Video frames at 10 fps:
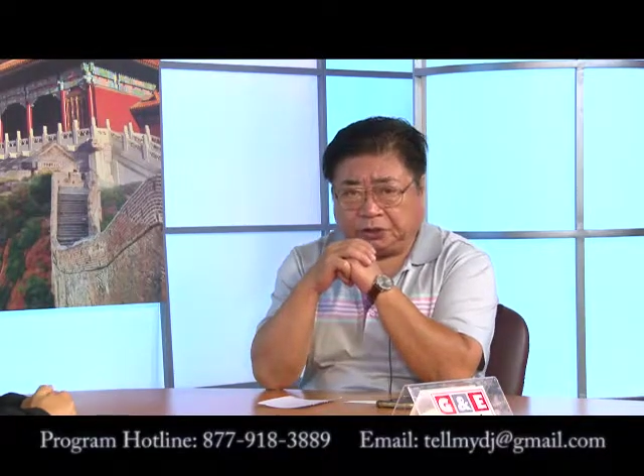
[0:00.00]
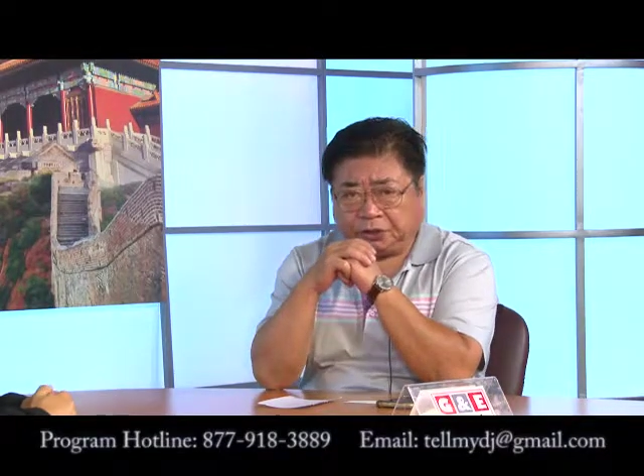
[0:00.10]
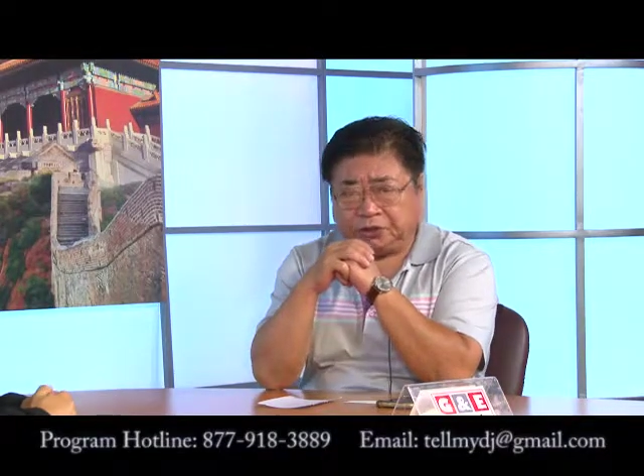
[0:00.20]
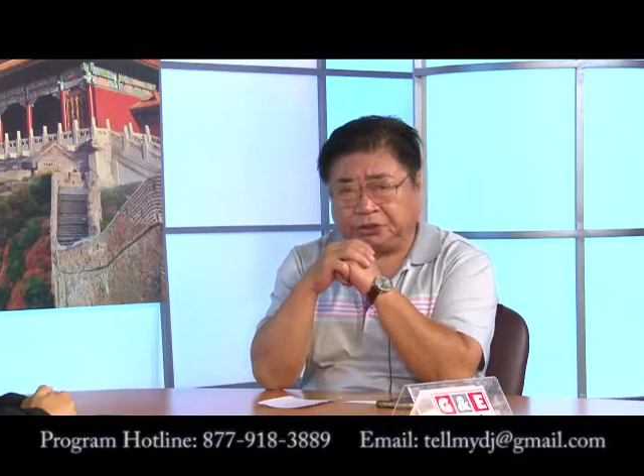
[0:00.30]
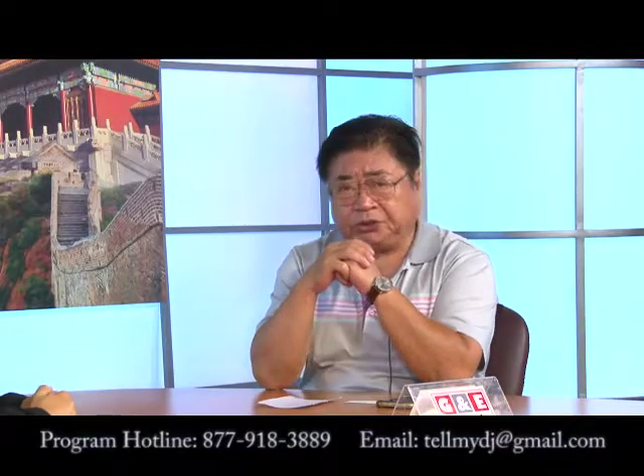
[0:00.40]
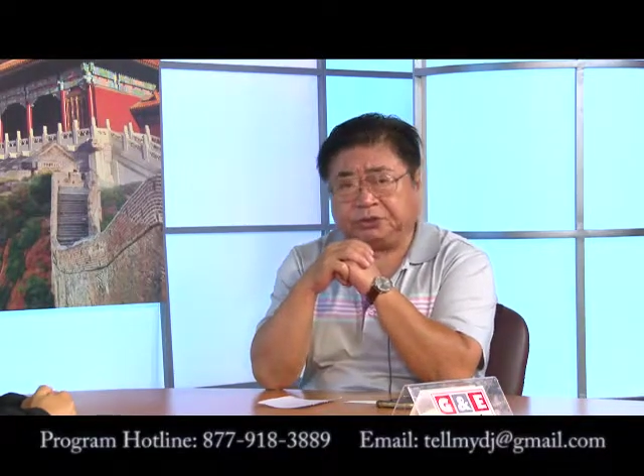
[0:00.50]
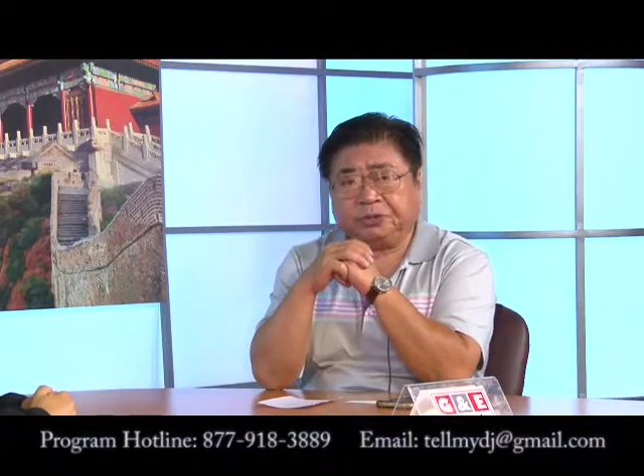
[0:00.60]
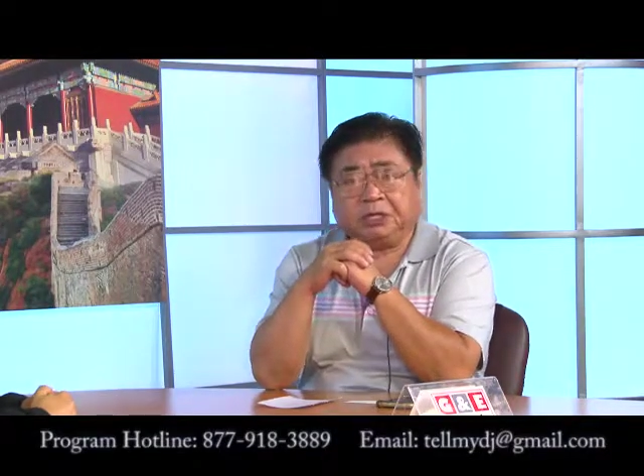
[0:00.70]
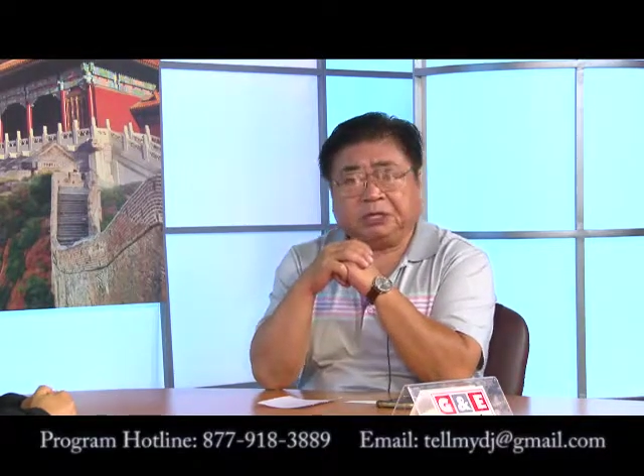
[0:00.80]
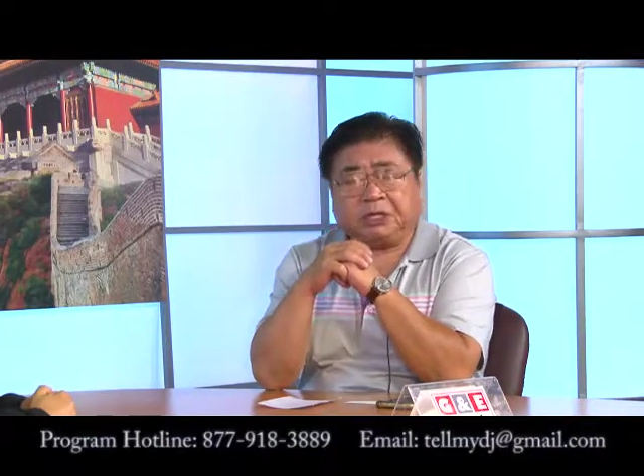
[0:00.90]
issue,
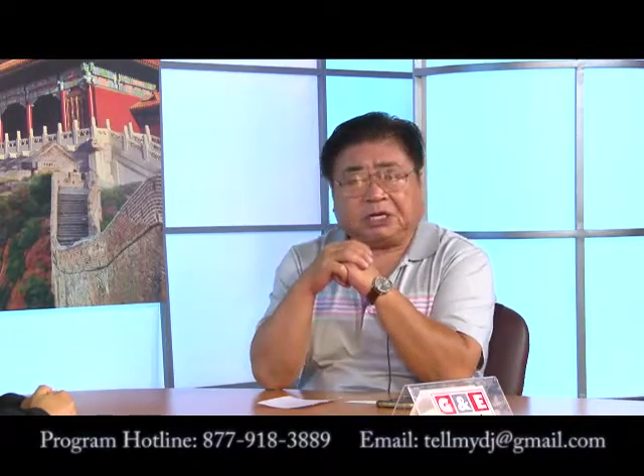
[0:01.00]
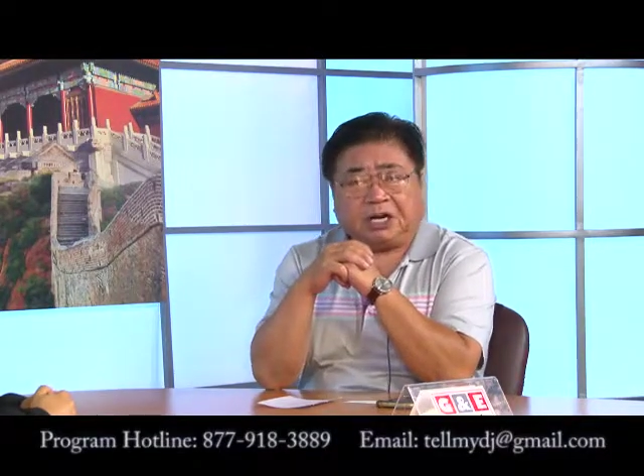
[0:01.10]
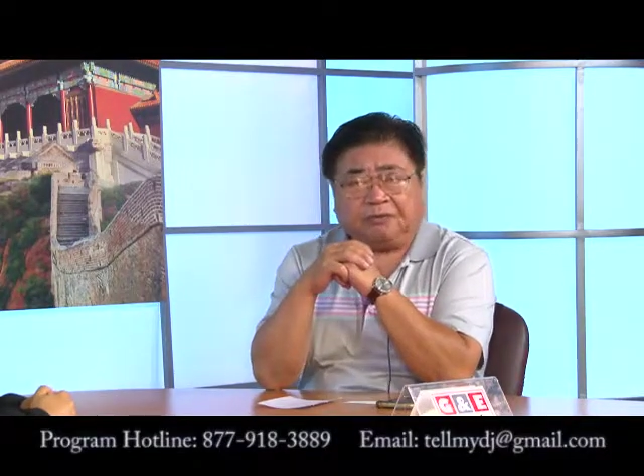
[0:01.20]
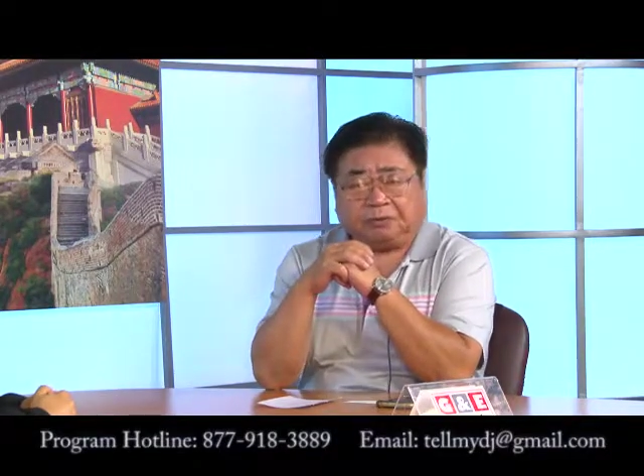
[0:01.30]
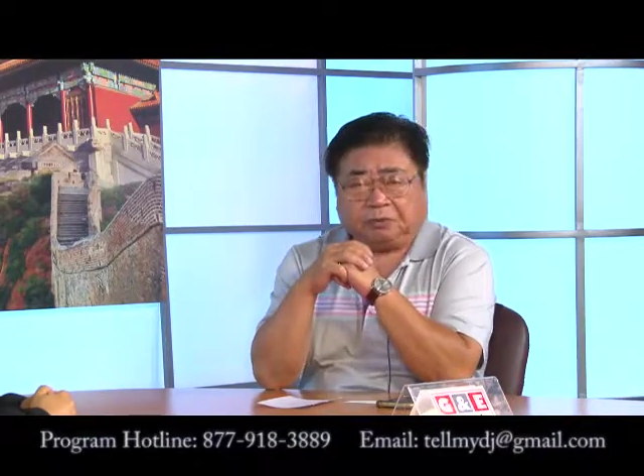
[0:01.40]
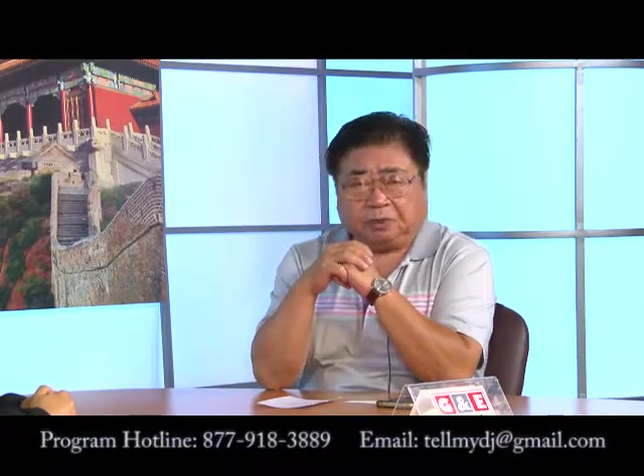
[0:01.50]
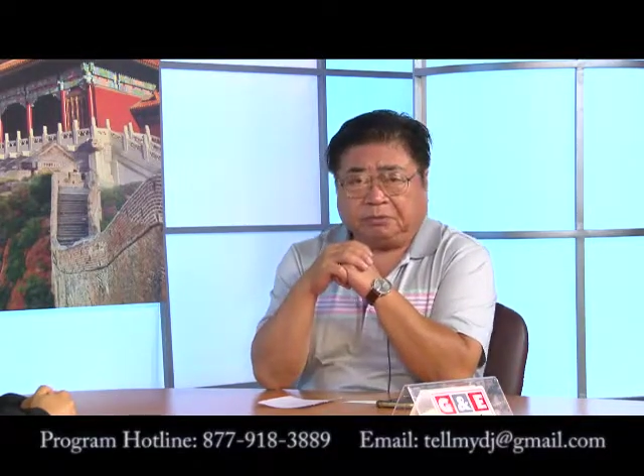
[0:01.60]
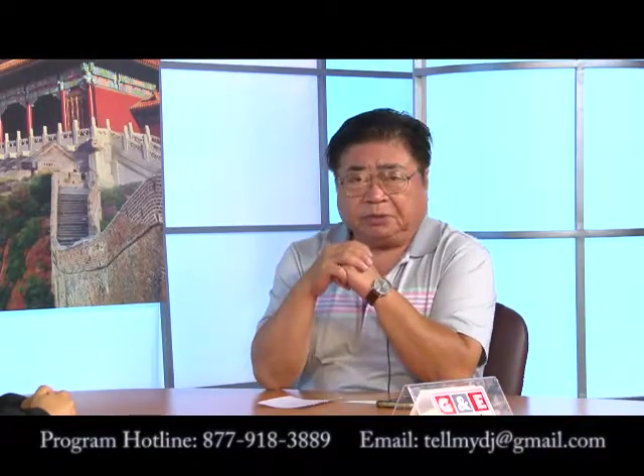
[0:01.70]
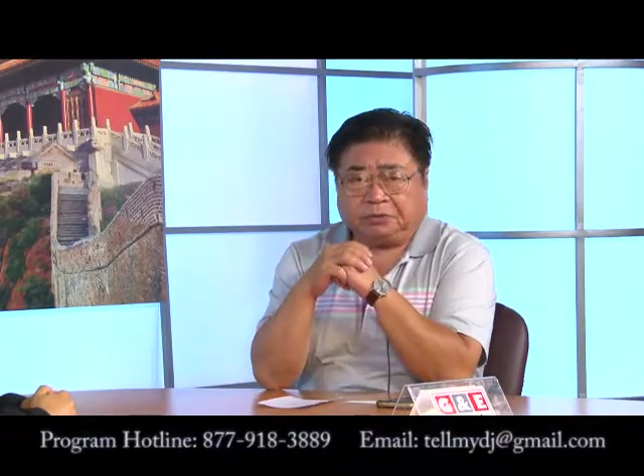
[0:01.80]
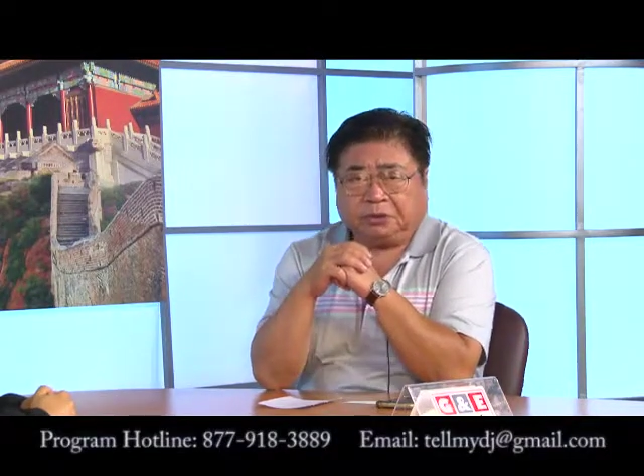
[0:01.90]
the comfort
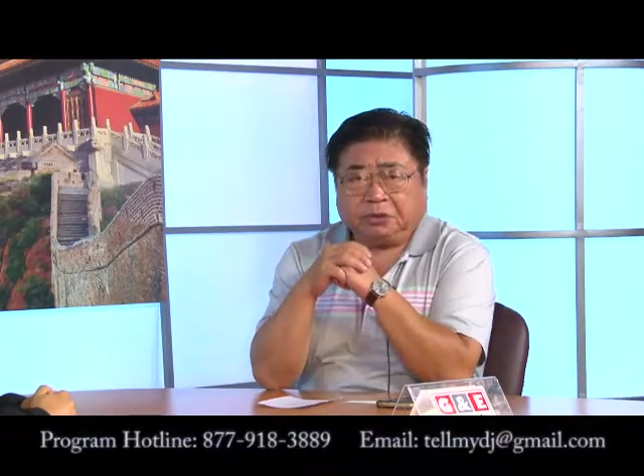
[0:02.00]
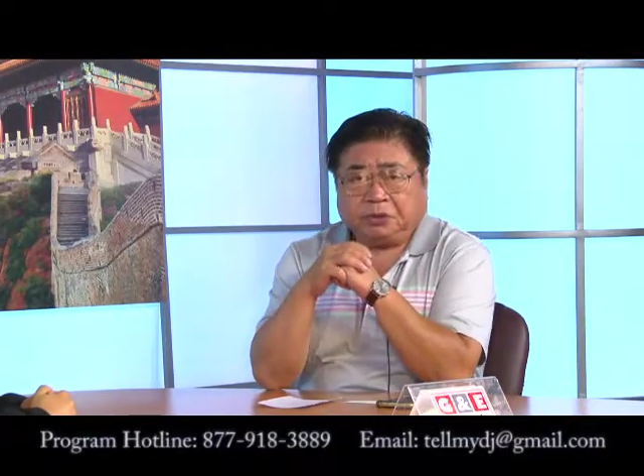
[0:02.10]
woman,